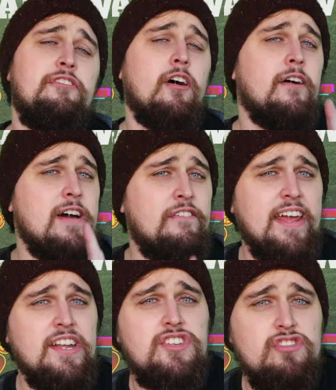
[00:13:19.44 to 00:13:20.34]
for a very
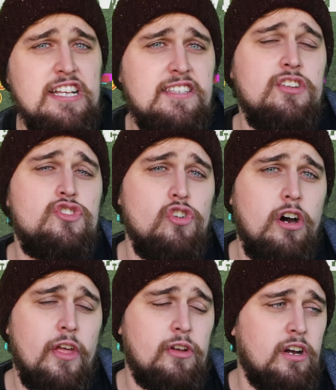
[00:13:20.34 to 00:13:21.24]
interesting
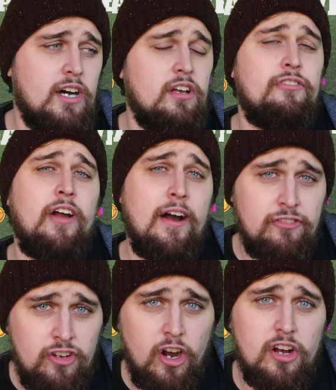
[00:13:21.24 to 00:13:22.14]
draw, though, guys.
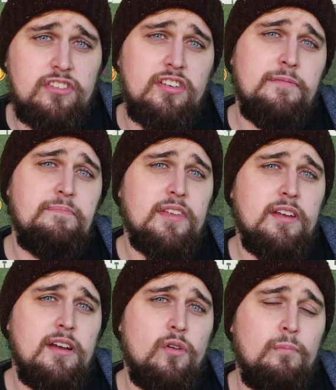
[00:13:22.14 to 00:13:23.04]
I've got
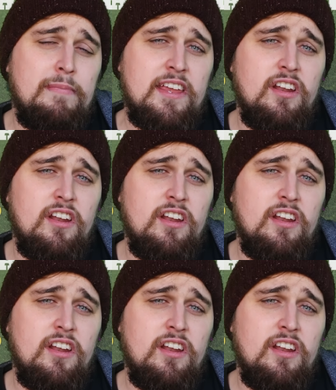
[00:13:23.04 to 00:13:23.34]
Man